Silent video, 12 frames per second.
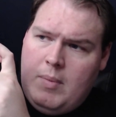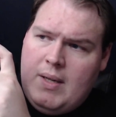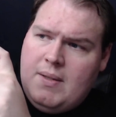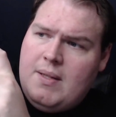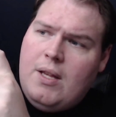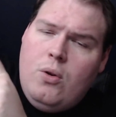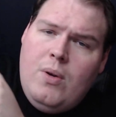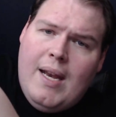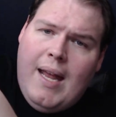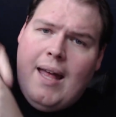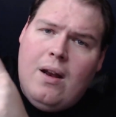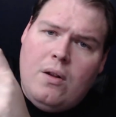because then you
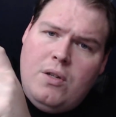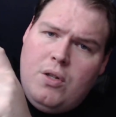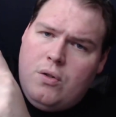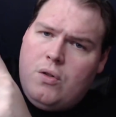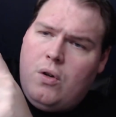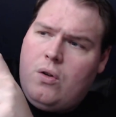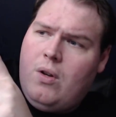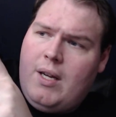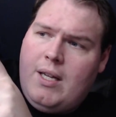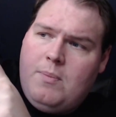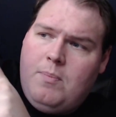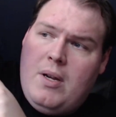can add on to your circle and
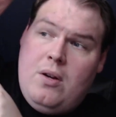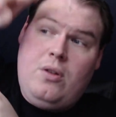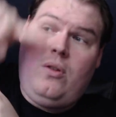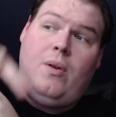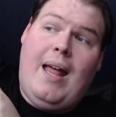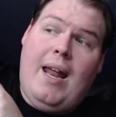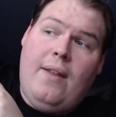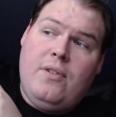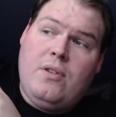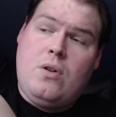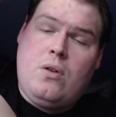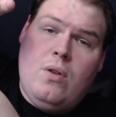it gets bigger, and you add on
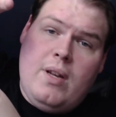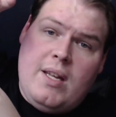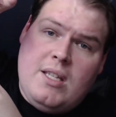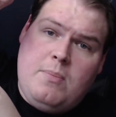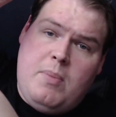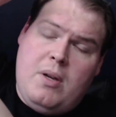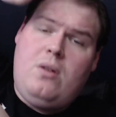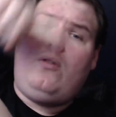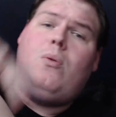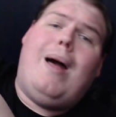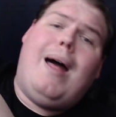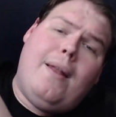the circle and it gets bigger,
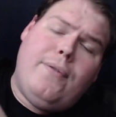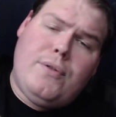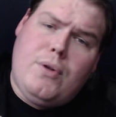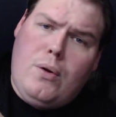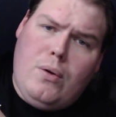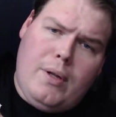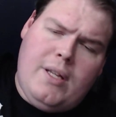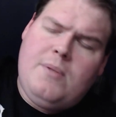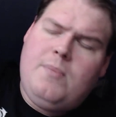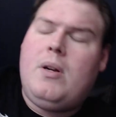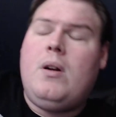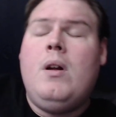you add on the circle and it
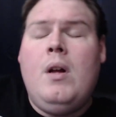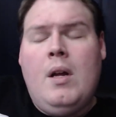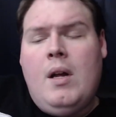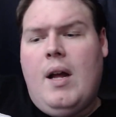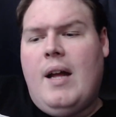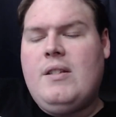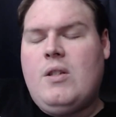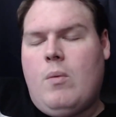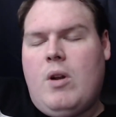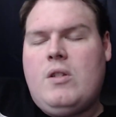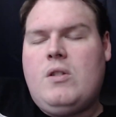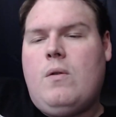gets bigger, and
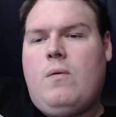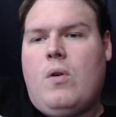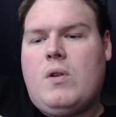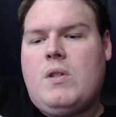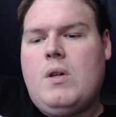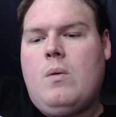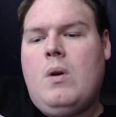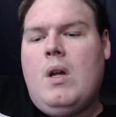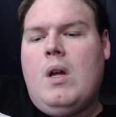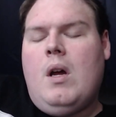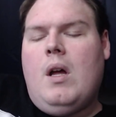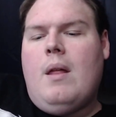so on and so forth. So,
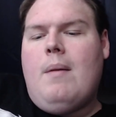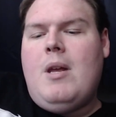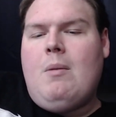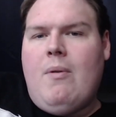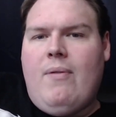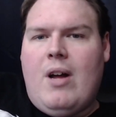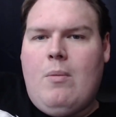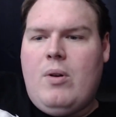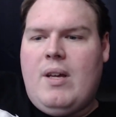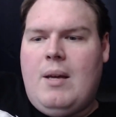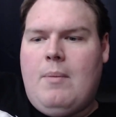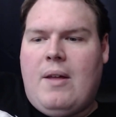minimum viable
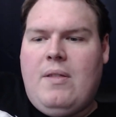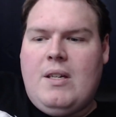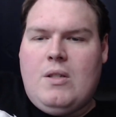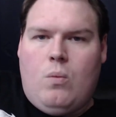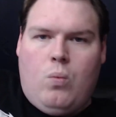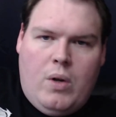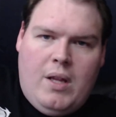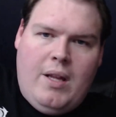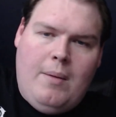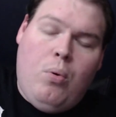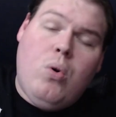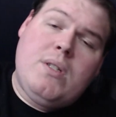game I think is a
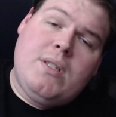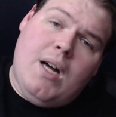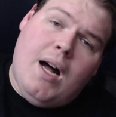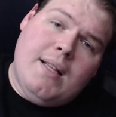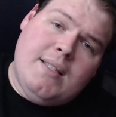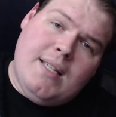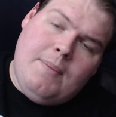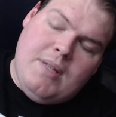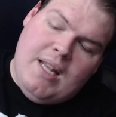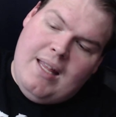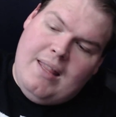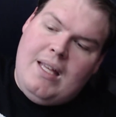really important
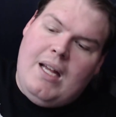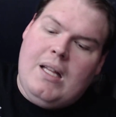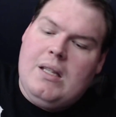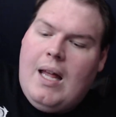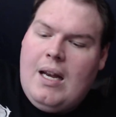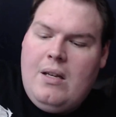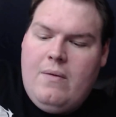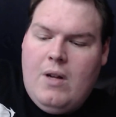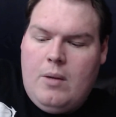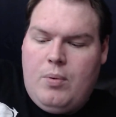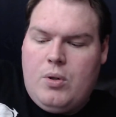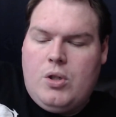concept, and I think a lot of
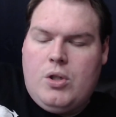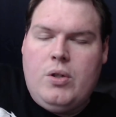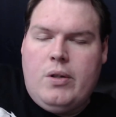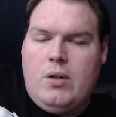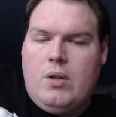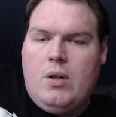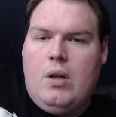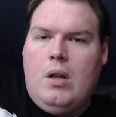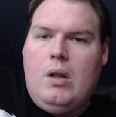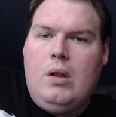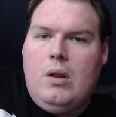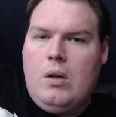developers should
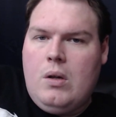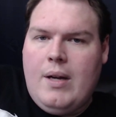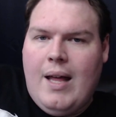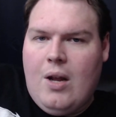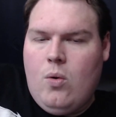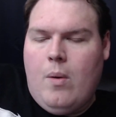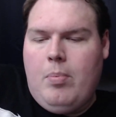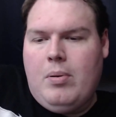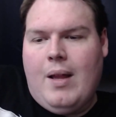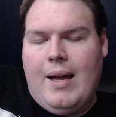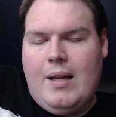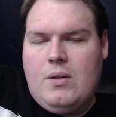learn how to
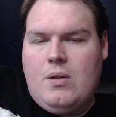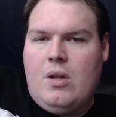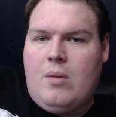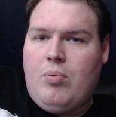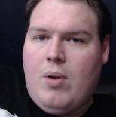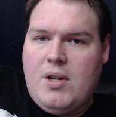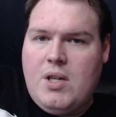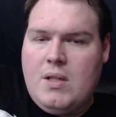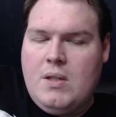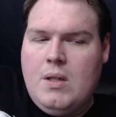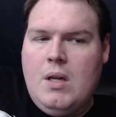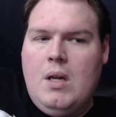apply it to their
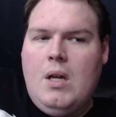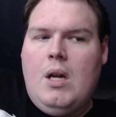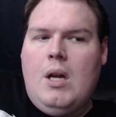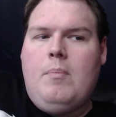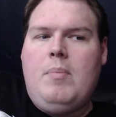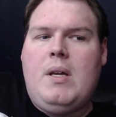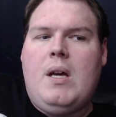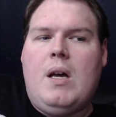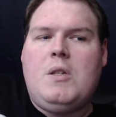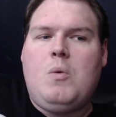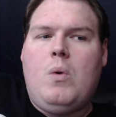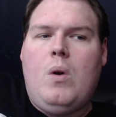projects
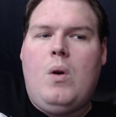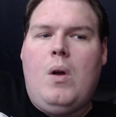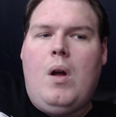because